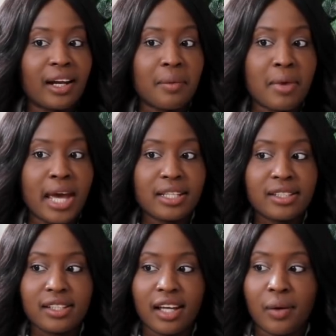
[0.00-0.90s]
that I
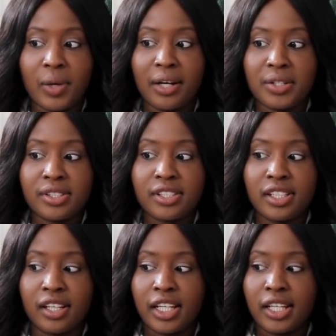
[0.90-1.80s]
met when I was
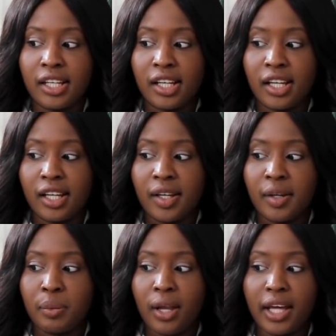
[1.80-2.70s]

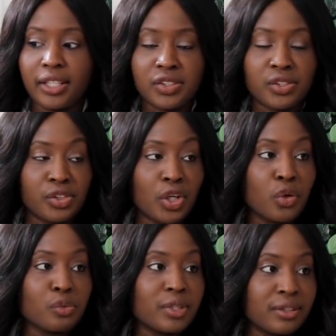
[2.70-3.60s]
applying to
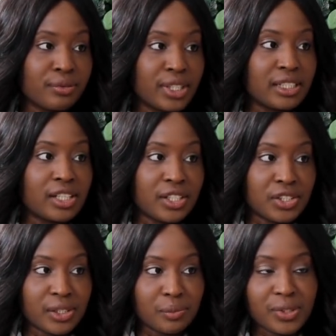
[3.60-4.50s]
Goldman for internships.